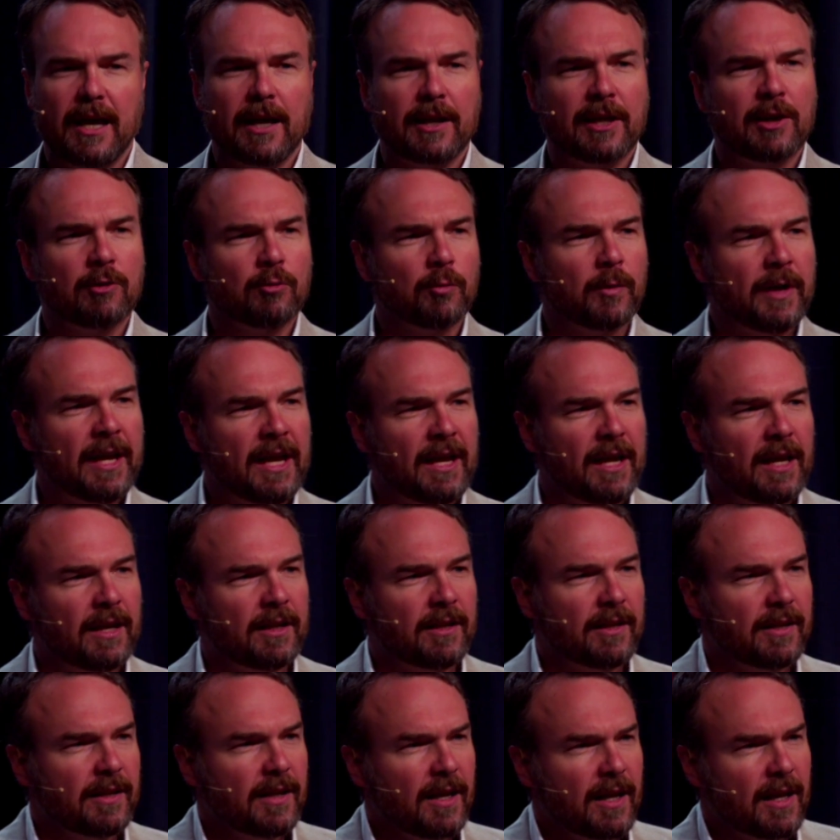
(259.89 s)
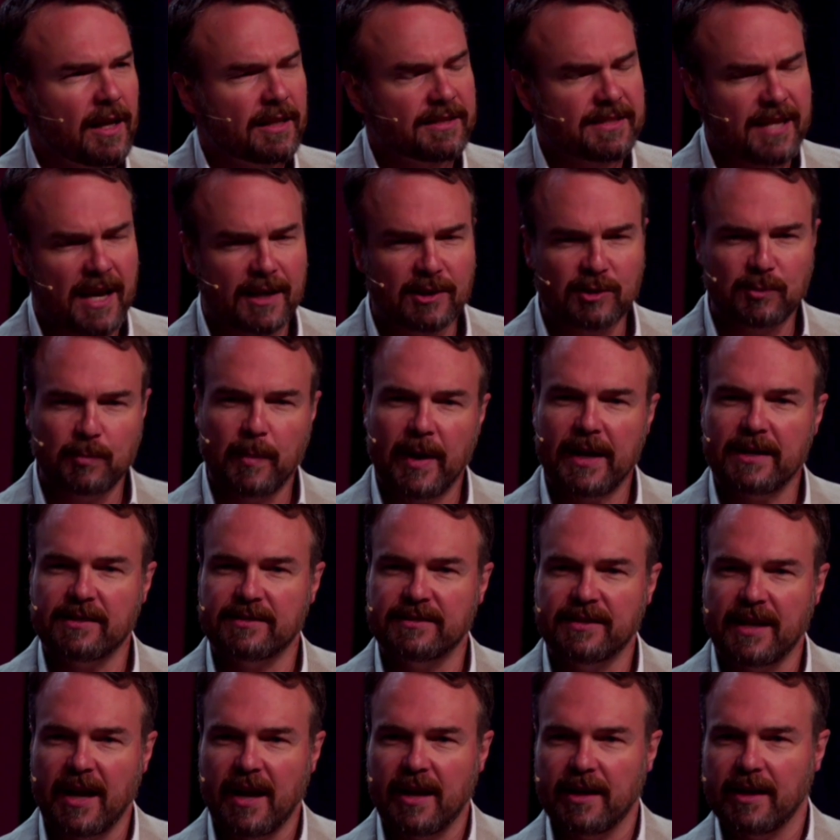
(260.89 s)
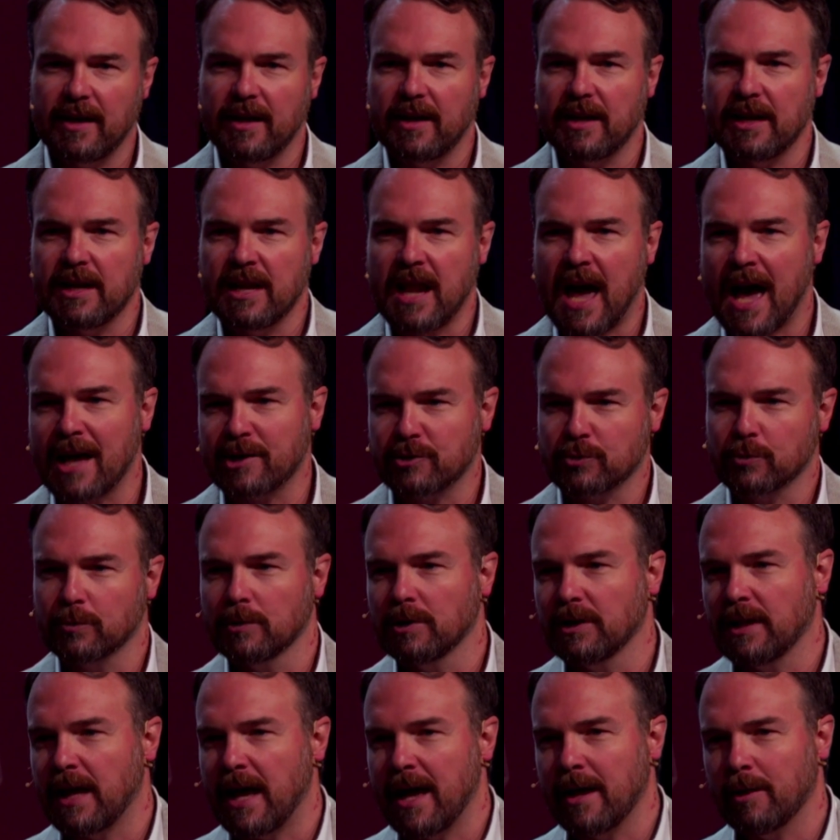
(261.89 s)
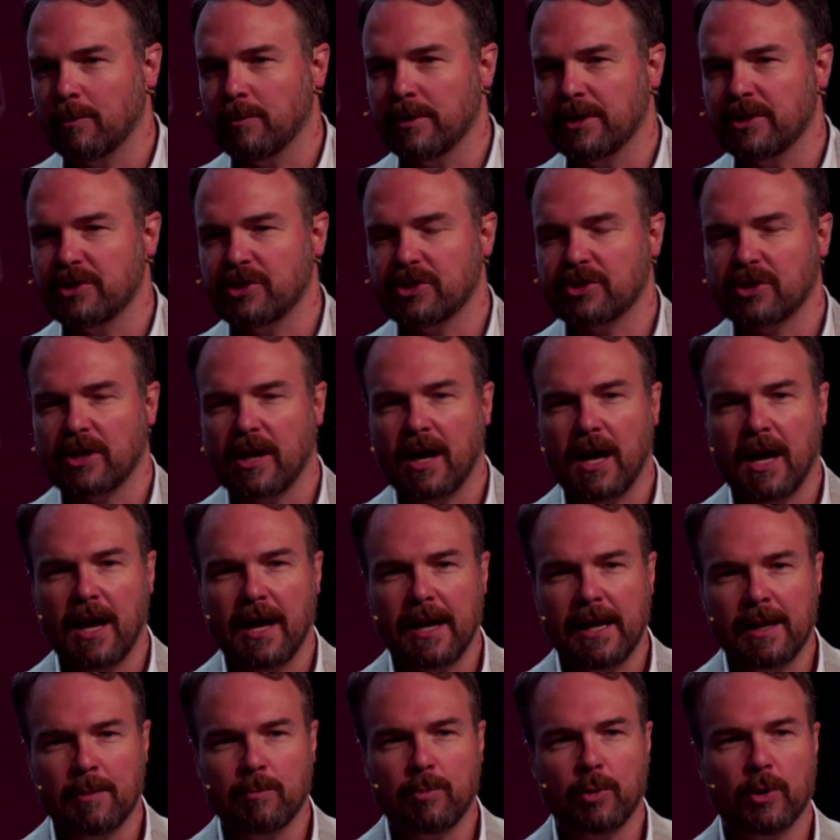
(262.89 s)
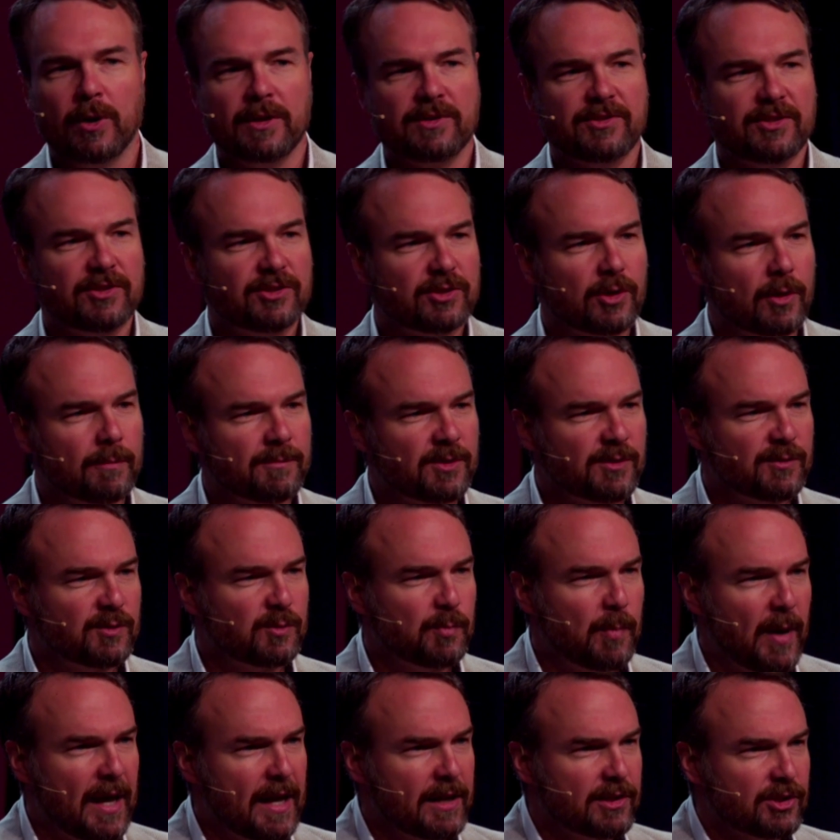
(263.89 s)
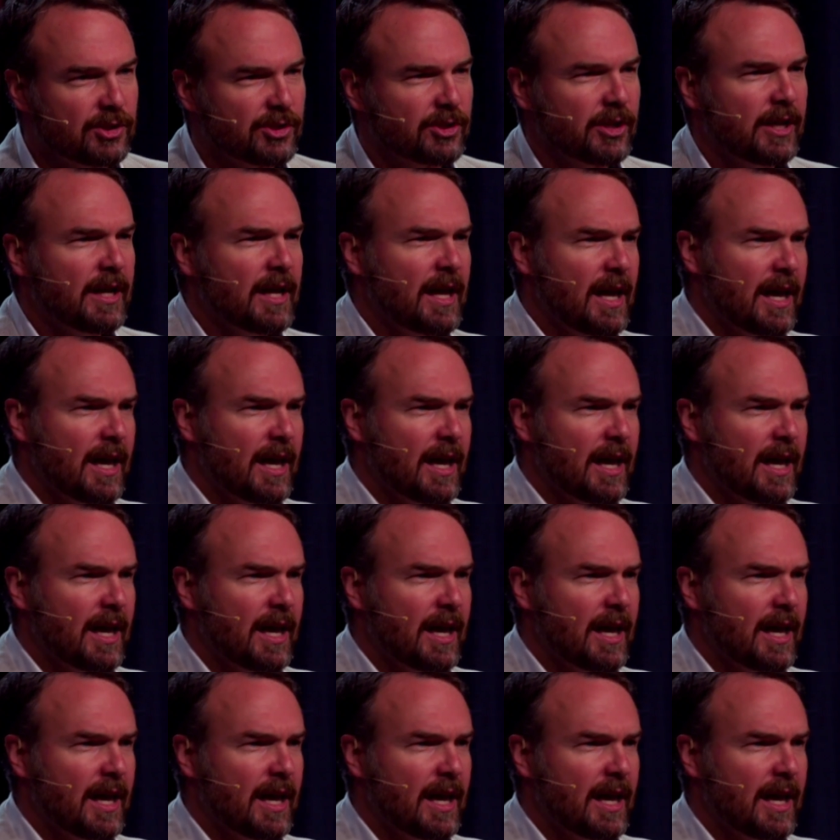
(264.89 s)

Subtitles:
It can read text-based data, natural language inputs in terms of speech.